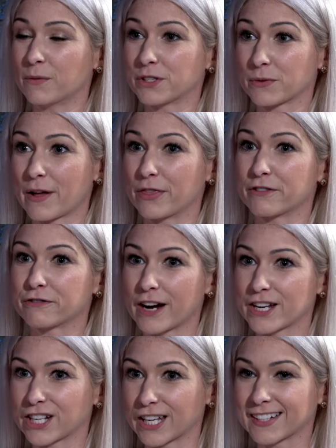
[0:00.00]
was around the
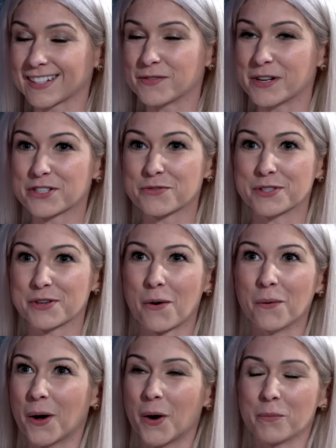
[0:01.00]
Freshet, which was
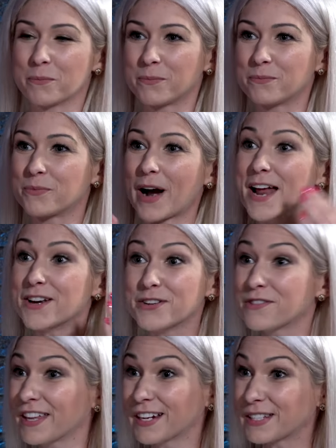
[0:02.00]
a brand
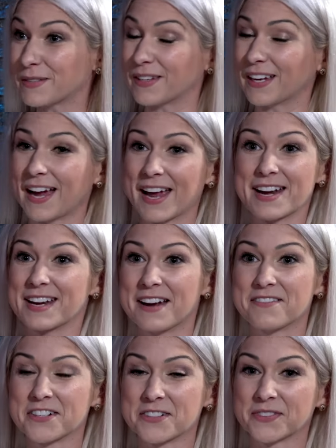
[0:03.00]
new thing to me. Right. I had
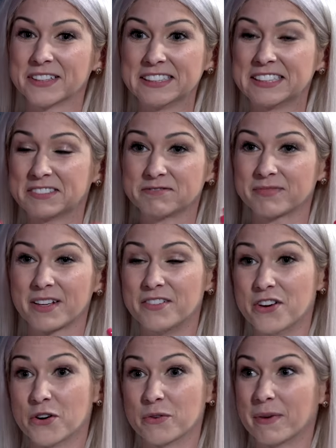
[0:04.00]
never really
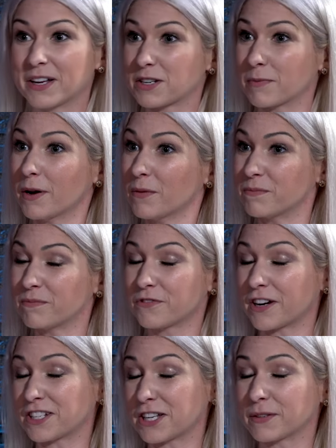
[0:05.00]
known much about
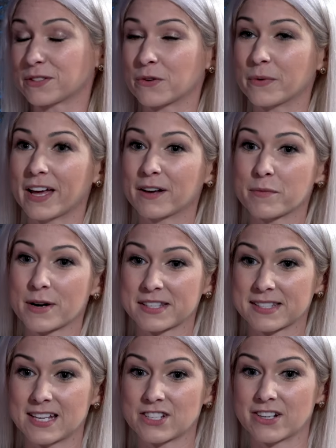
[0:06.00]
Freshet. So we had a
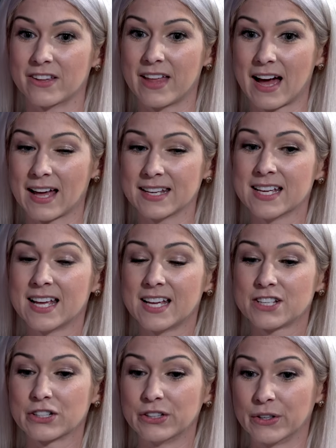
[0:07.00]
presentation on that
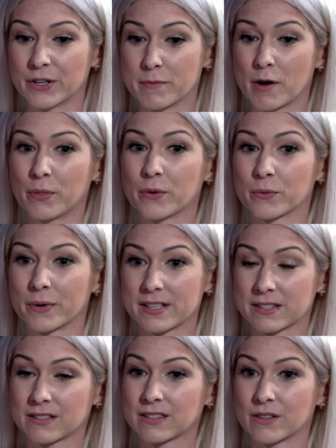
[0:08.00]
to learn about the
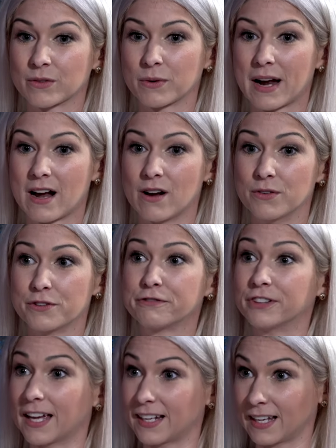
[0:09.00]
risks around
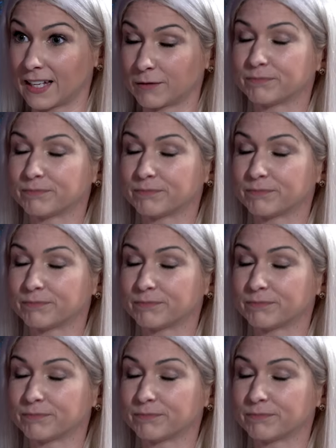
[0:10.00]
flooding.